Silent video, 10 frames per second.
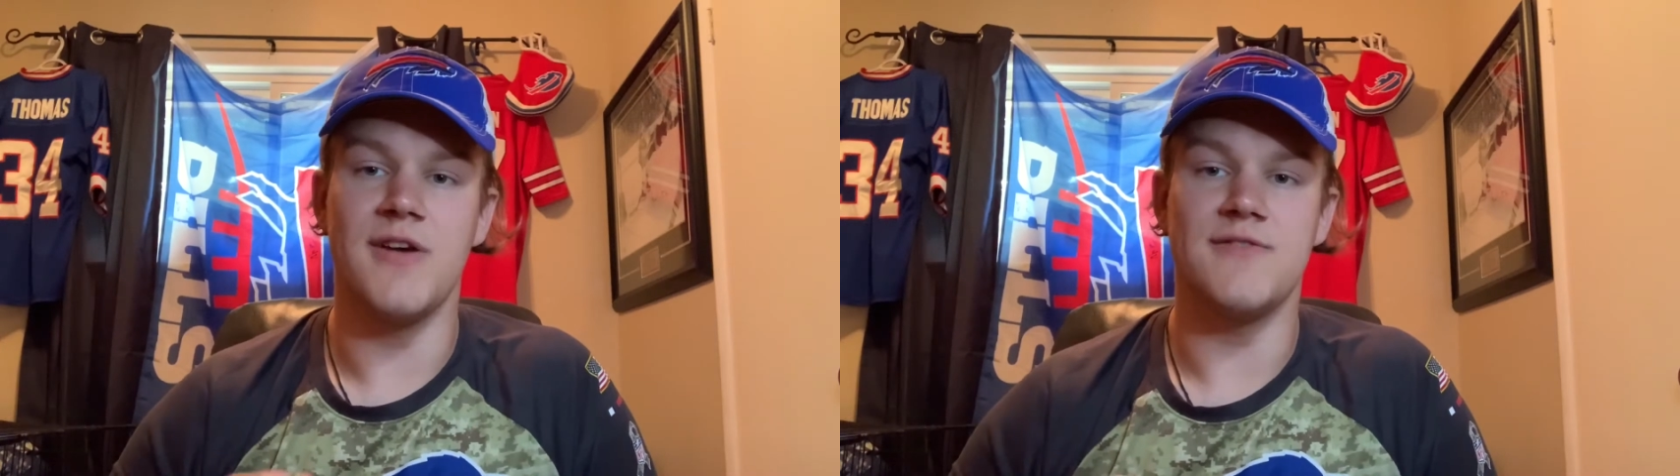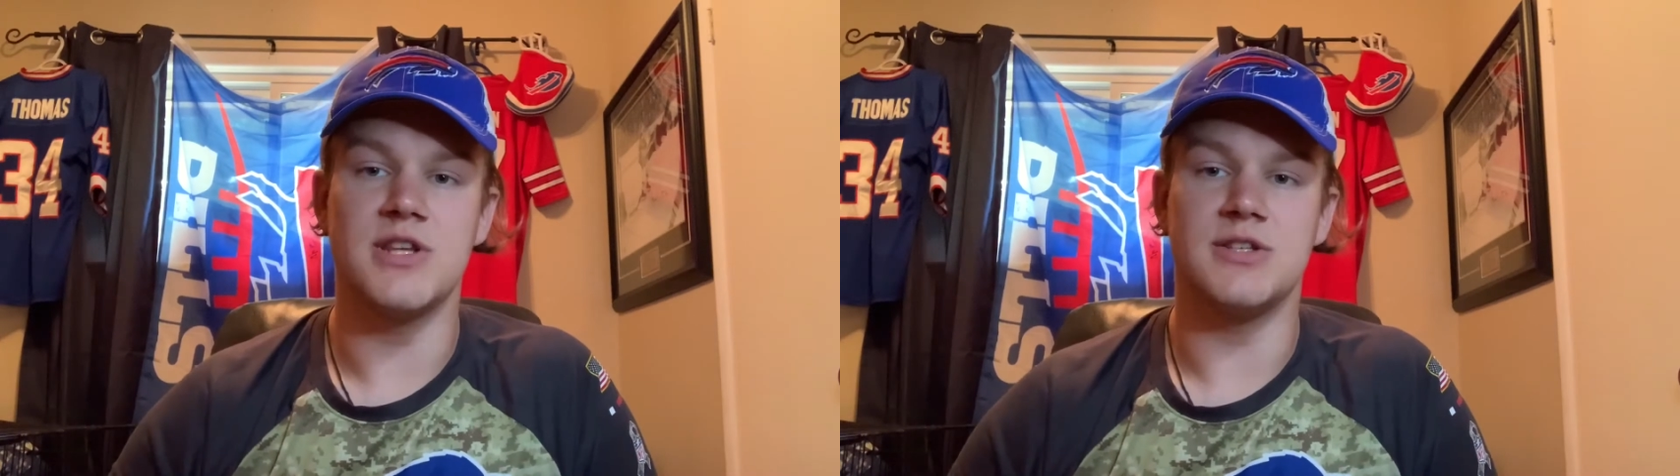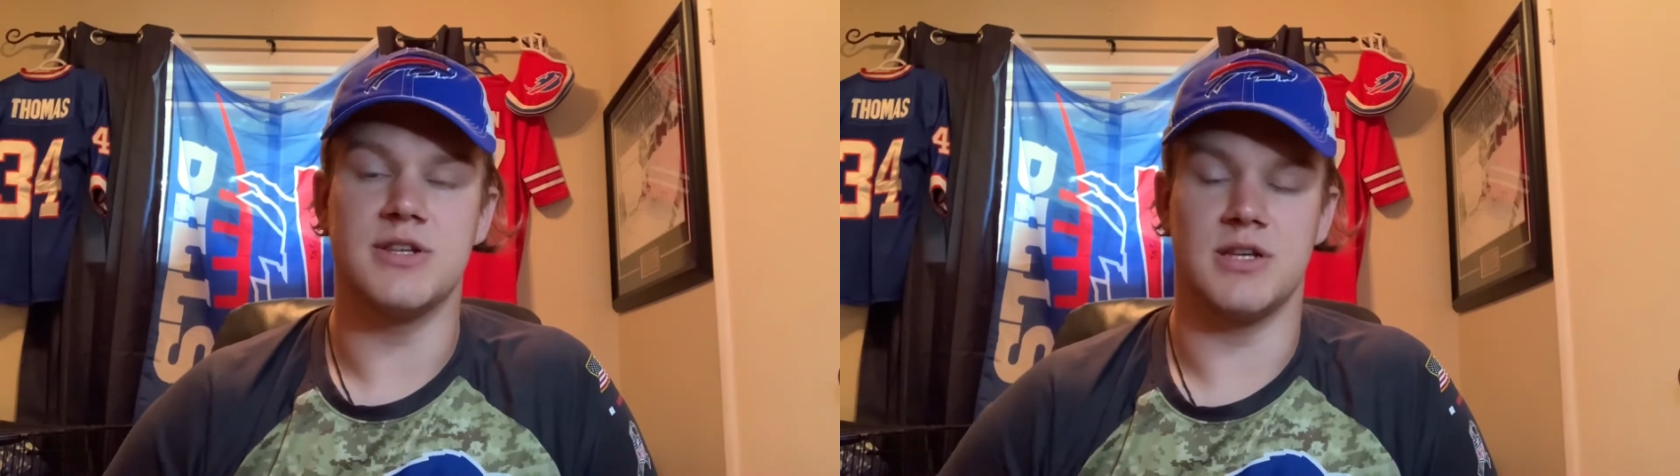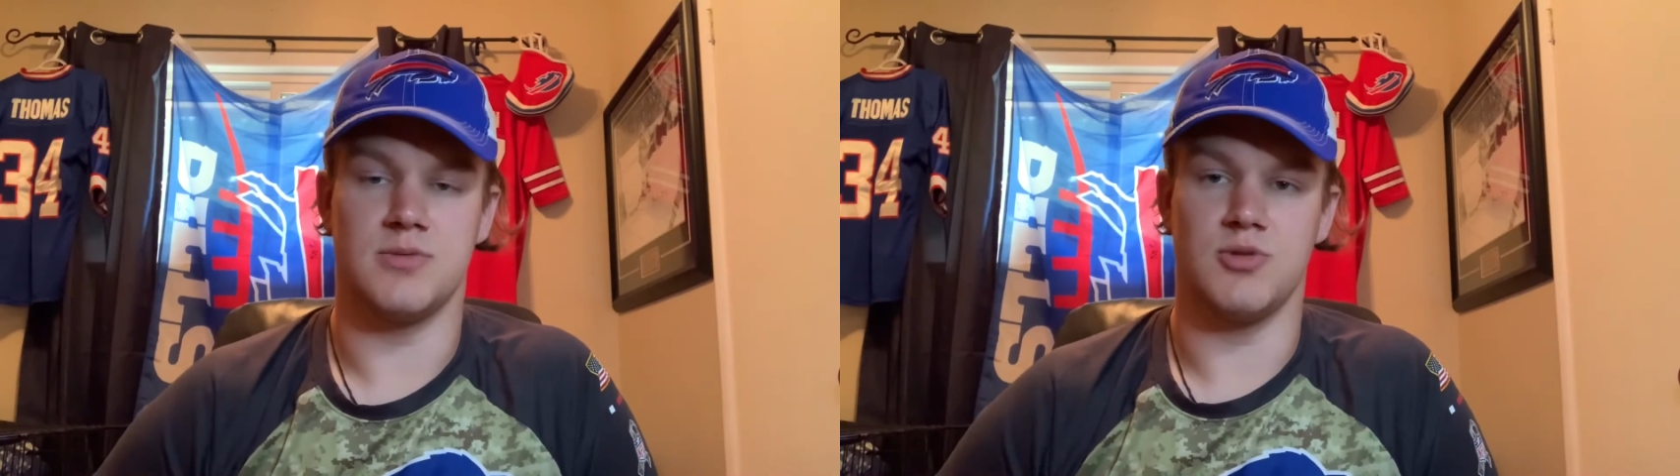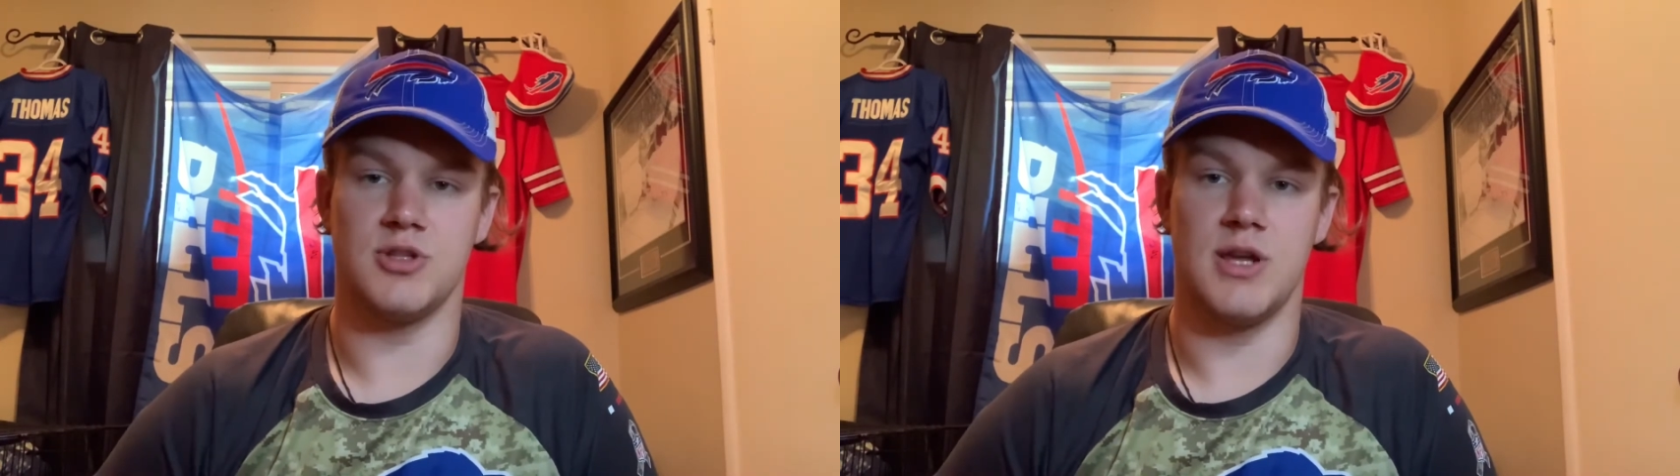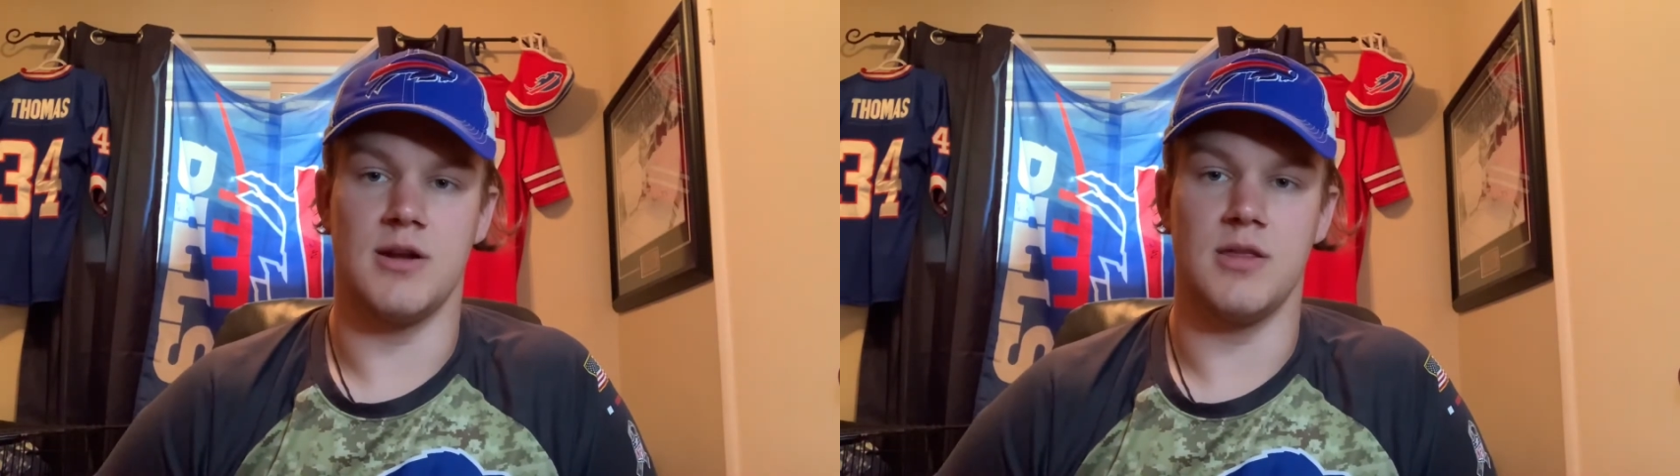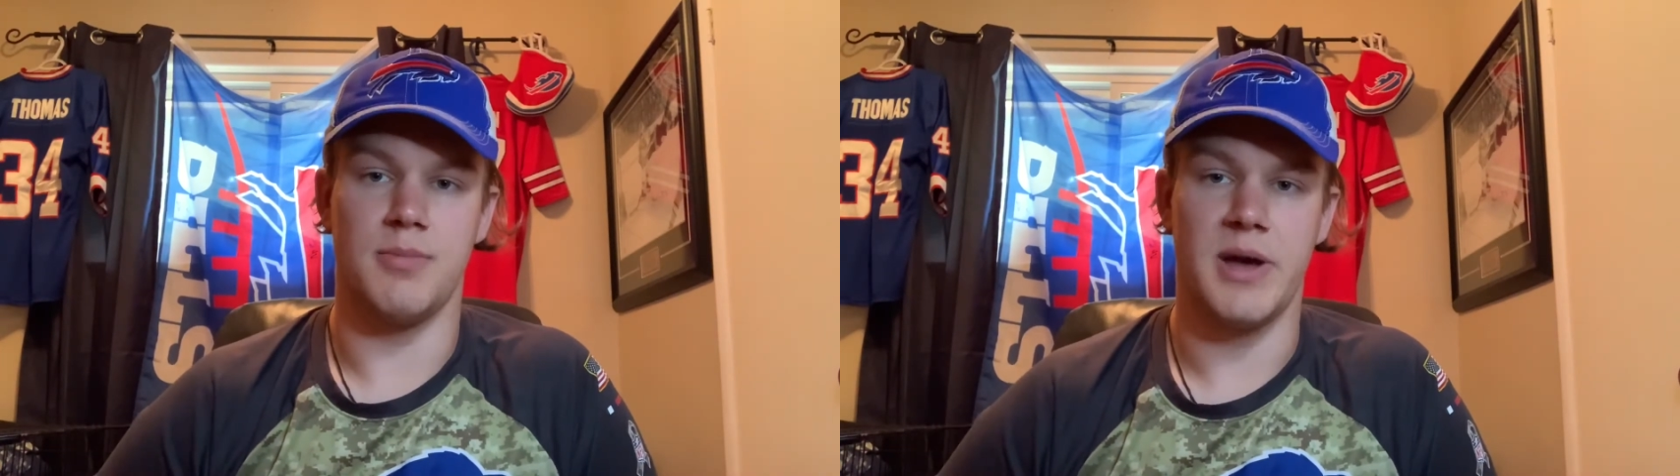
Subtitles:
56% of the